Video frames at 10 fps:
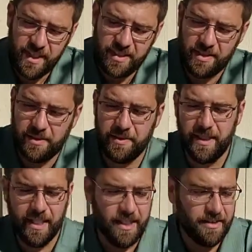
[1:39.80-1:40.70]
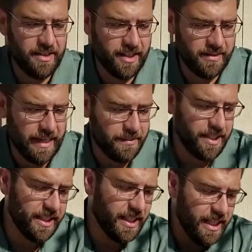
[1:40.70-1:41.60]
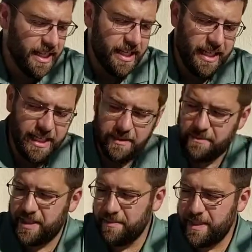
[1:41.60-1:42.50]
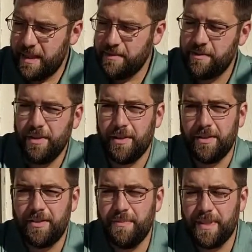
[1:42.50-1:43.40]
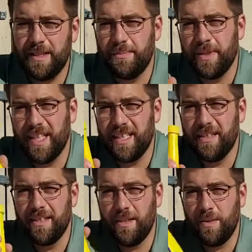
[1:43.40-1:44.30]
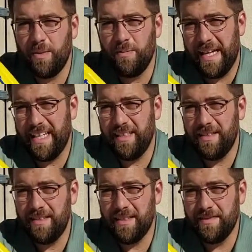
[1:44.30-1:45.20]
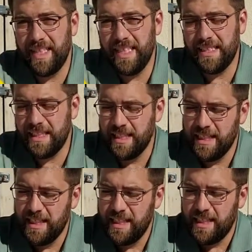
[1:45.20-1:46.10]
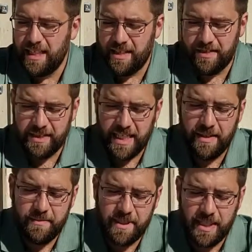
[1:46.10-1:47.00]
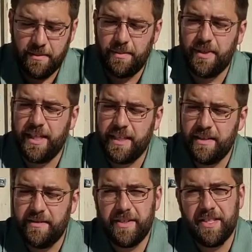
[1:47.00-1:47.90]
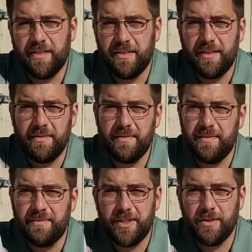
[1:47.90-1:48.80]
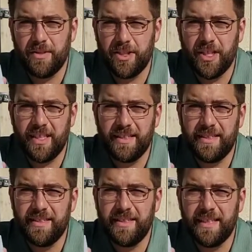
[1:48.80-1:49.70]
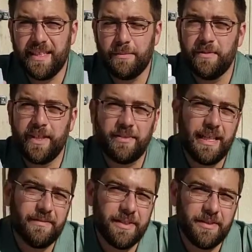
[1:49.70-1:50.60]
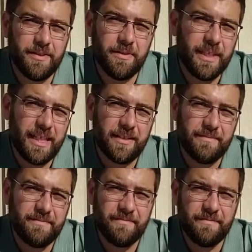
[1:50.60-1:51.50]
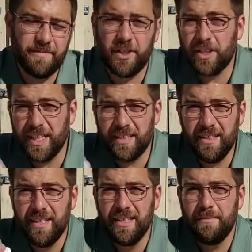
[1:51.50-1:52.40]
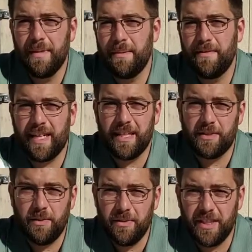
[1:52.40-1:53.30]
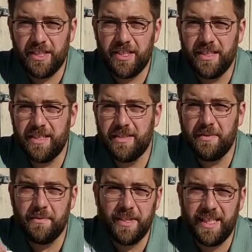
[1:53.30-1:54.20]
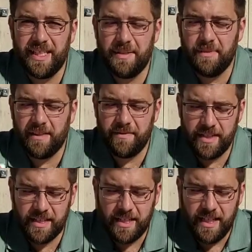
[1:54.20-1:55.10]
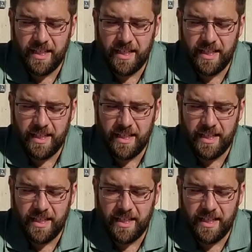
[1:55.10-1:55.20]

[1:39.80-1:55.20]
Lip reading: So it's another option. Sometimes for a longer trip, I'll bring a whole bottle of heat. Other times I'll bring, if it's just a little short jaunt, or if I don't have to do a lot of cooking, maybe I've got cold lunches or really easy breakfast,